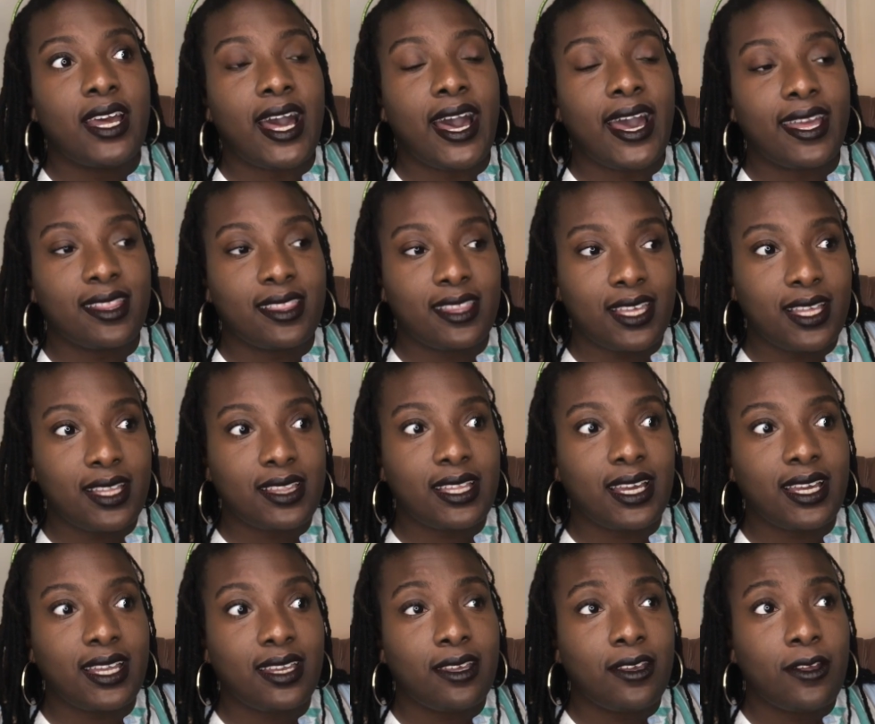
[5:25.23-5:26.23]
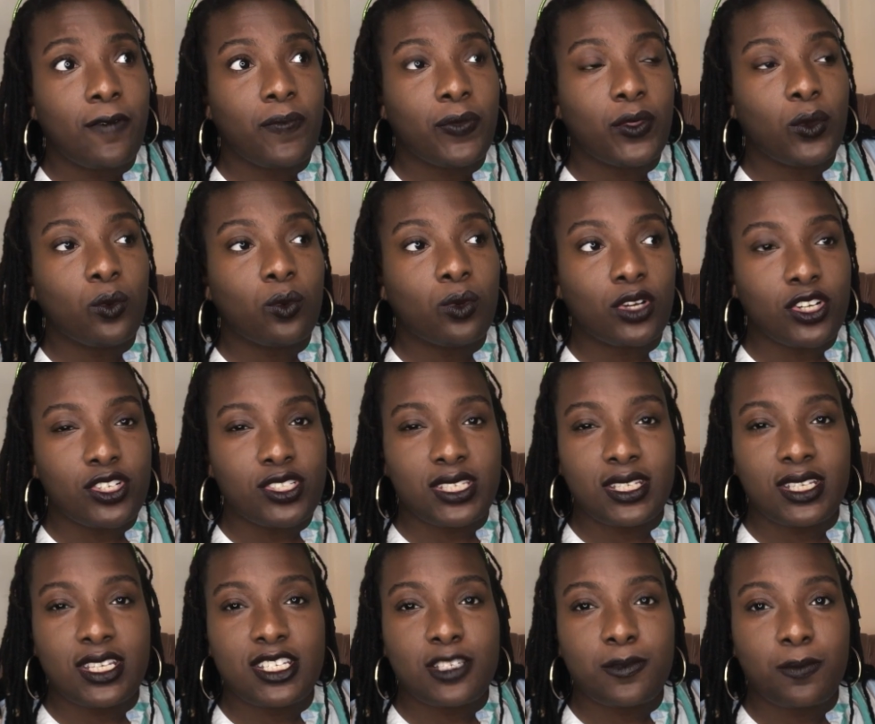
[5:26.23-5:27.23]
I think that the words
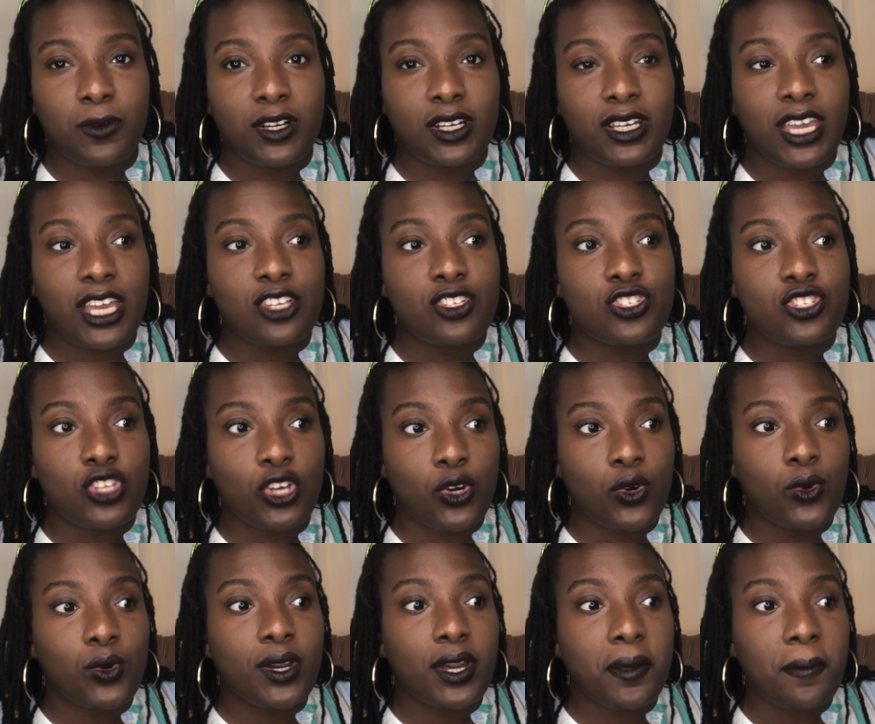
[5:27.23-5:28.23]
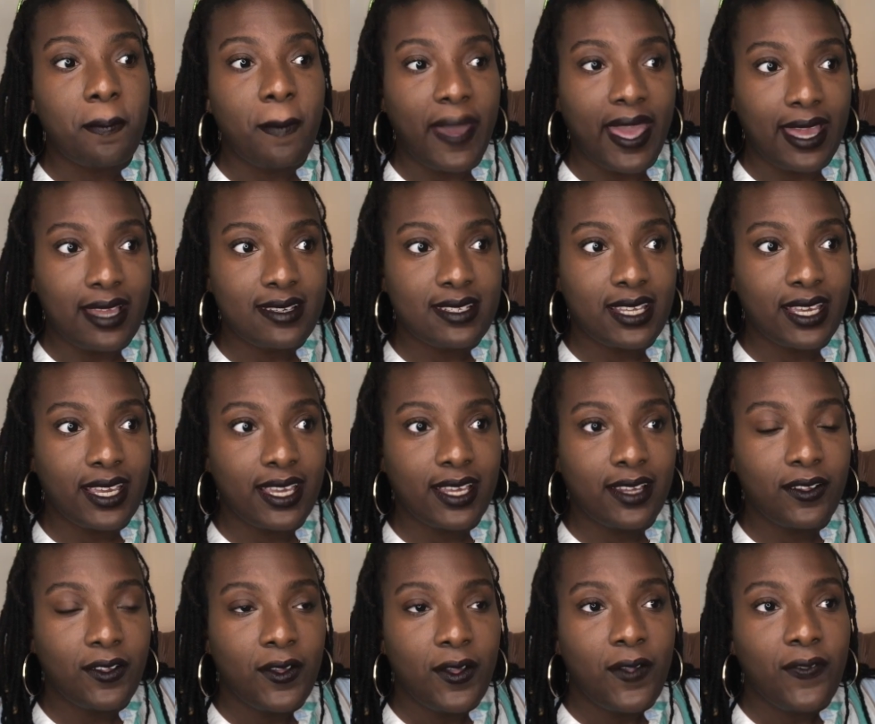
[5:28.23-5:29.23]
in this book is so
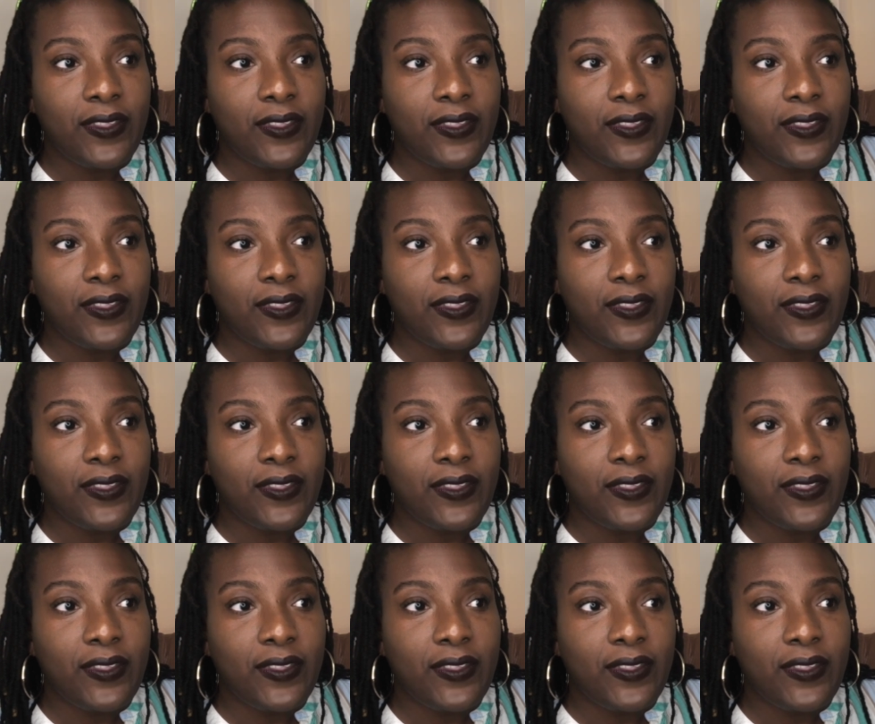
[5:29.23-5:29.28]
commanding